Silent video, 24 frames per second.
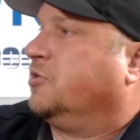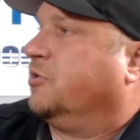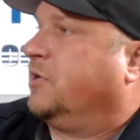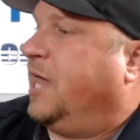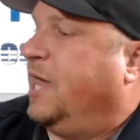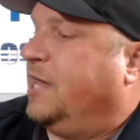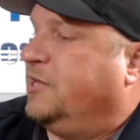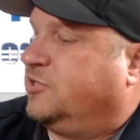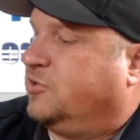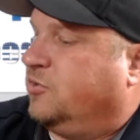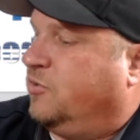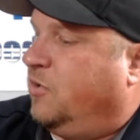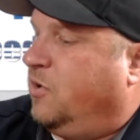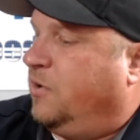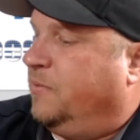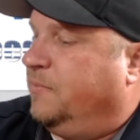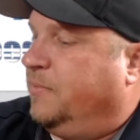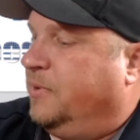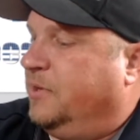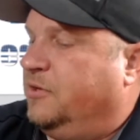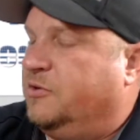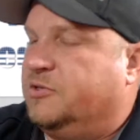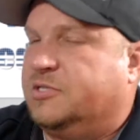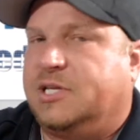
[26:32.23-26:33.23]
Okay, so
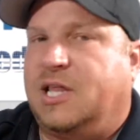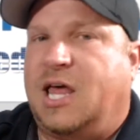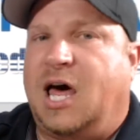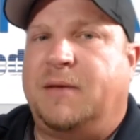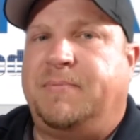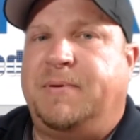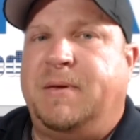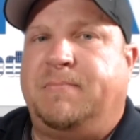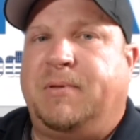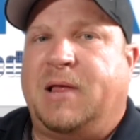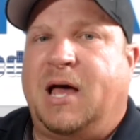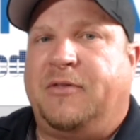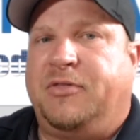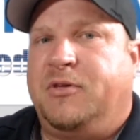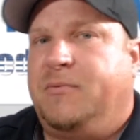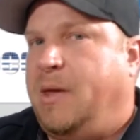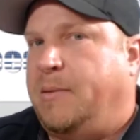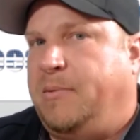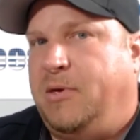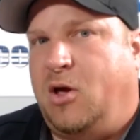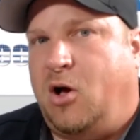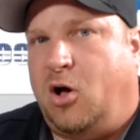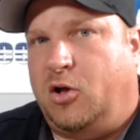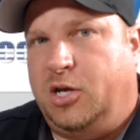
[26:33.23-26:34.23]
there's a lot of people out there.
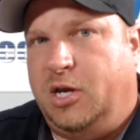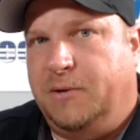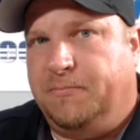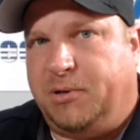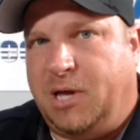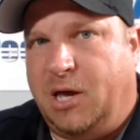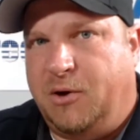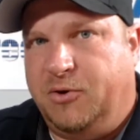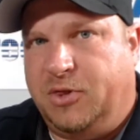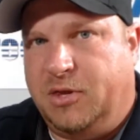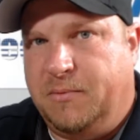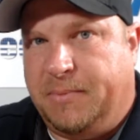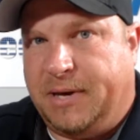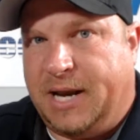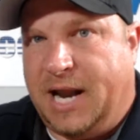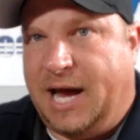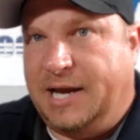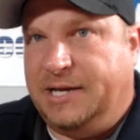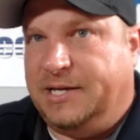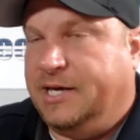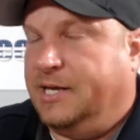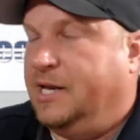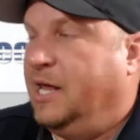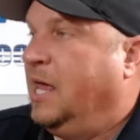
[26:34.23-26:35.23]
Maybe you all didn't play with them, but I
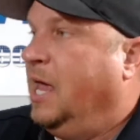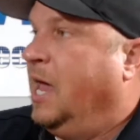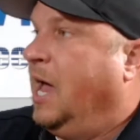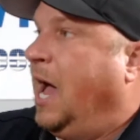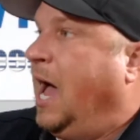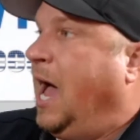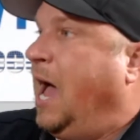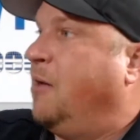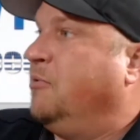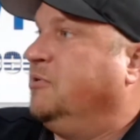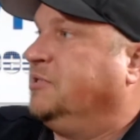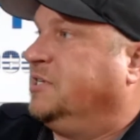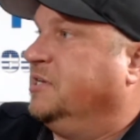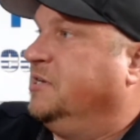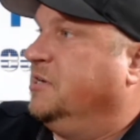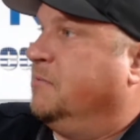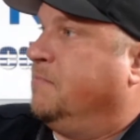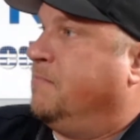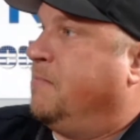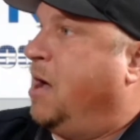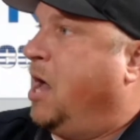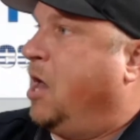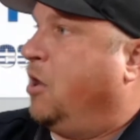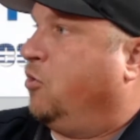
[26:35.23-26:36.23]
did. I was into
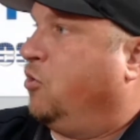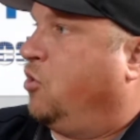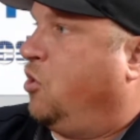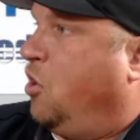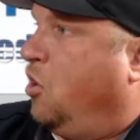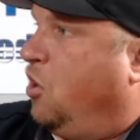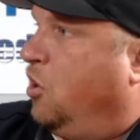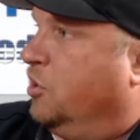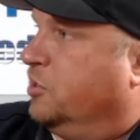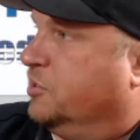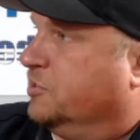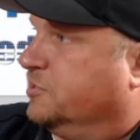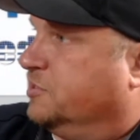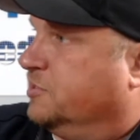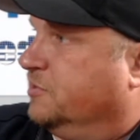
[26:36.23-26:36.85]
model cars.